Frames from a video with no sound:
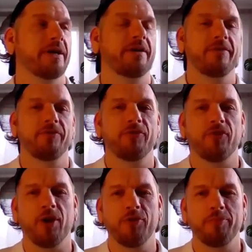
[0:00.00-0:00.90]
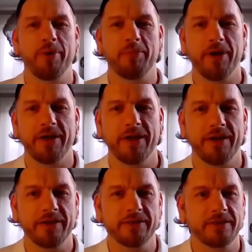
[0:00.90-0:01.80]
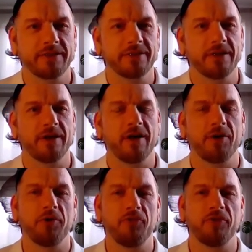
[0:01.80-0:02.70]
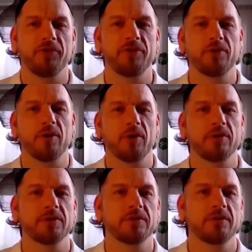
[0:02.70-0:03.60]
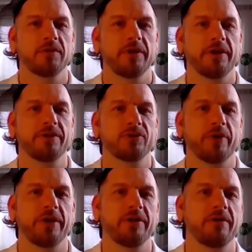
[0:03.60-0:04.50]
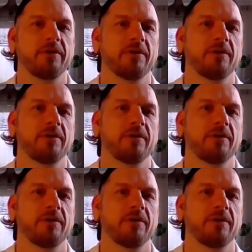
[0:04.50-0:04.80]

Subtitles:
kind of, if you follow the Big Mac index, it's 150 euros in Sweden.